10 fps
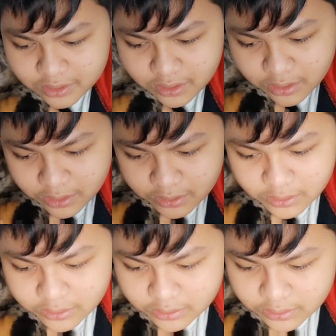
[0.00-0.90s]

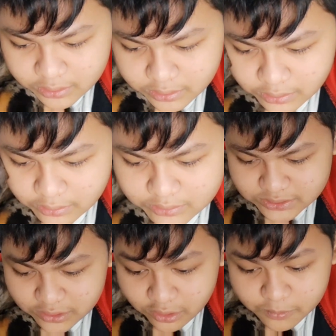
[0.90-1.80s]
It
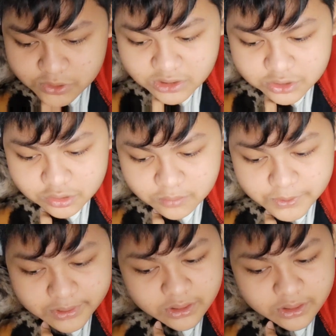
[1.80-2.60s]
a combination of the